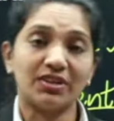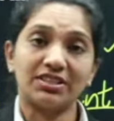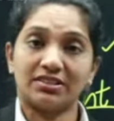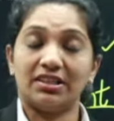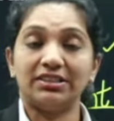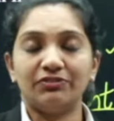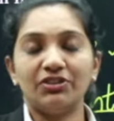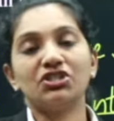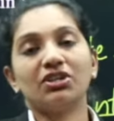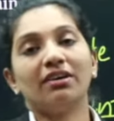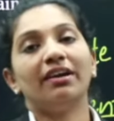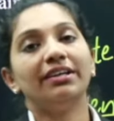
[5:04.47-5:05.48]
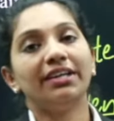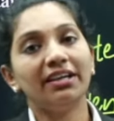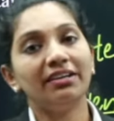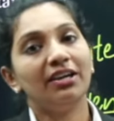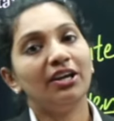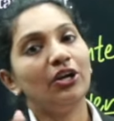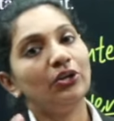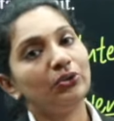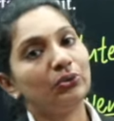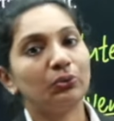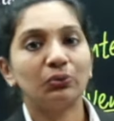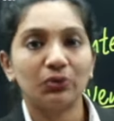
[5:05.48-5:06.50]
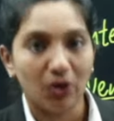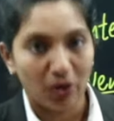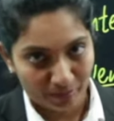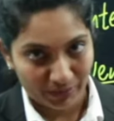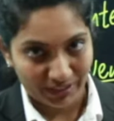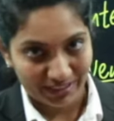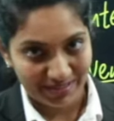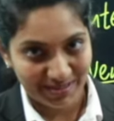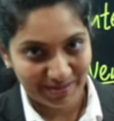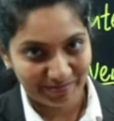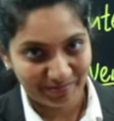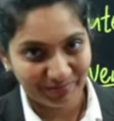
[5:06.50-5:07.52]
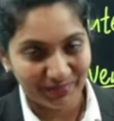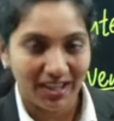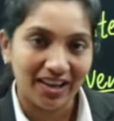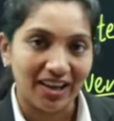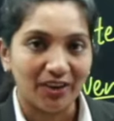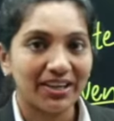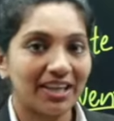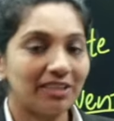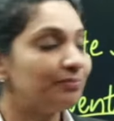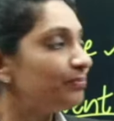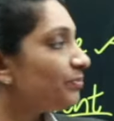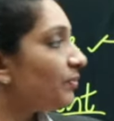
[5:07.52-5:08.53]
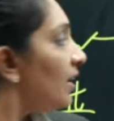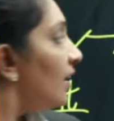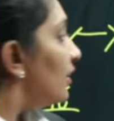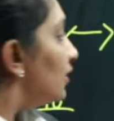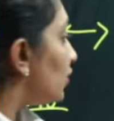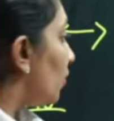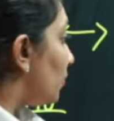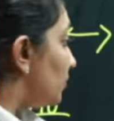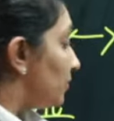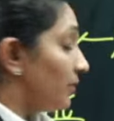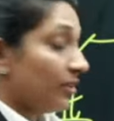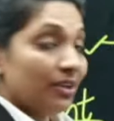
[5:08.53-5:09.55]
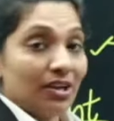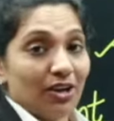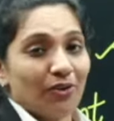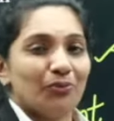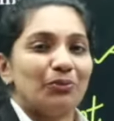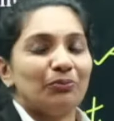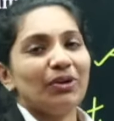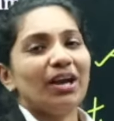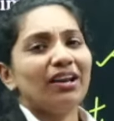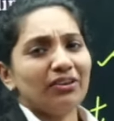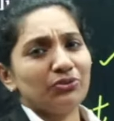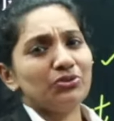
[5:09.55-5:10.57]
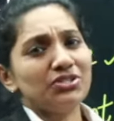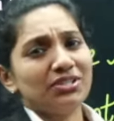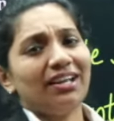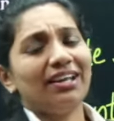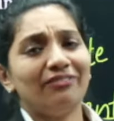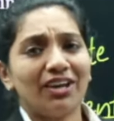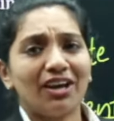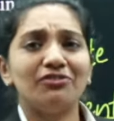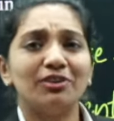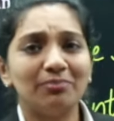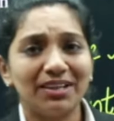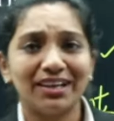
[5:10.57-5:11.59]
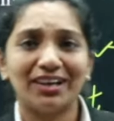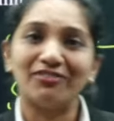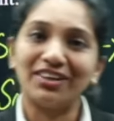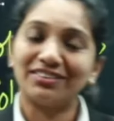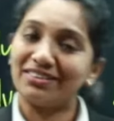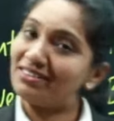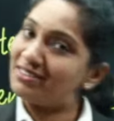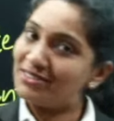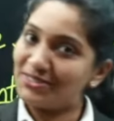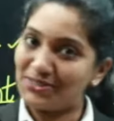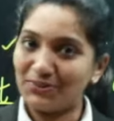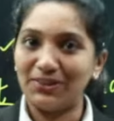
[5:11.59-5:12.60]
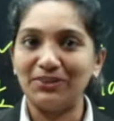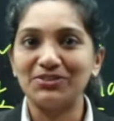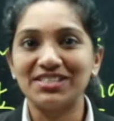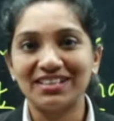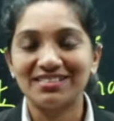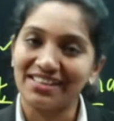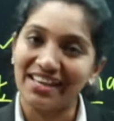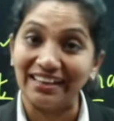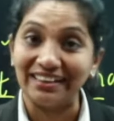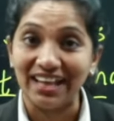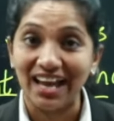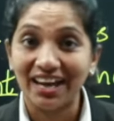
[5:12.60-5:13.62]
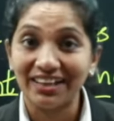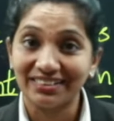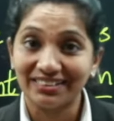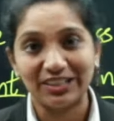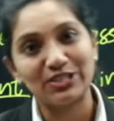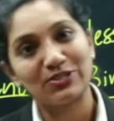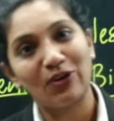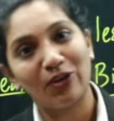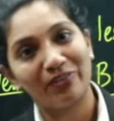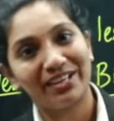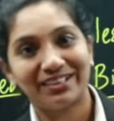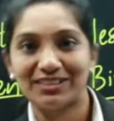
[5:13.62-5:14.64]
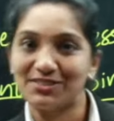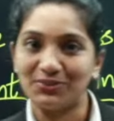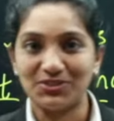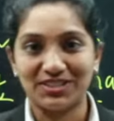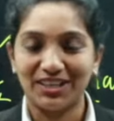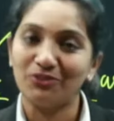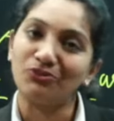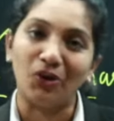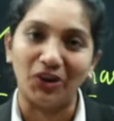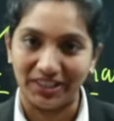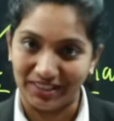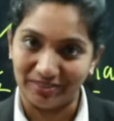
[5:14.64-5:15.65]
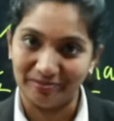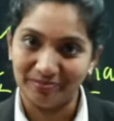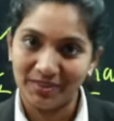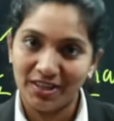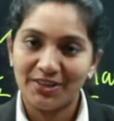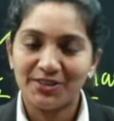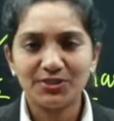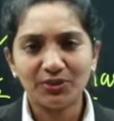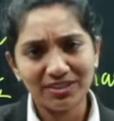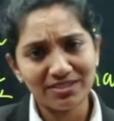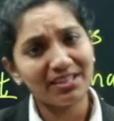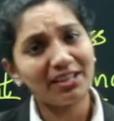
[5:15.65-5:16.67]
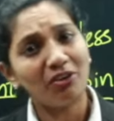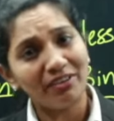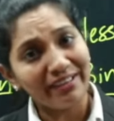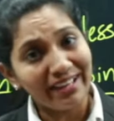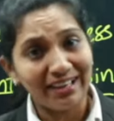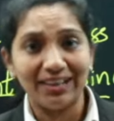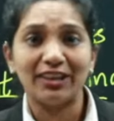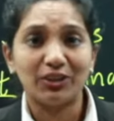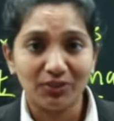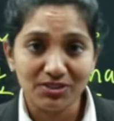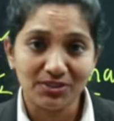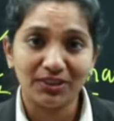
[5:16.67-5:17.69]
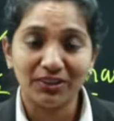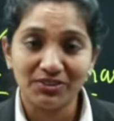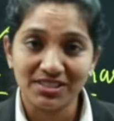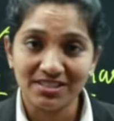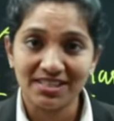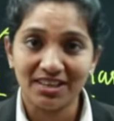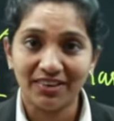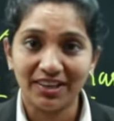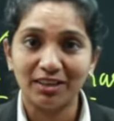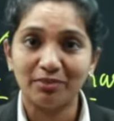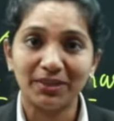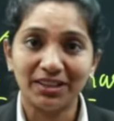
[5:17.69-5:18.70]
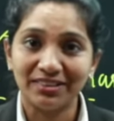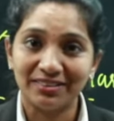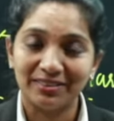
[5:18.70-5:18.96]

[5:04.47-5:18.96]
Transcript: which contain two components. Okay. So we are familiar with the solutions in that the solvent is usually water. So is there only liquid solutions available?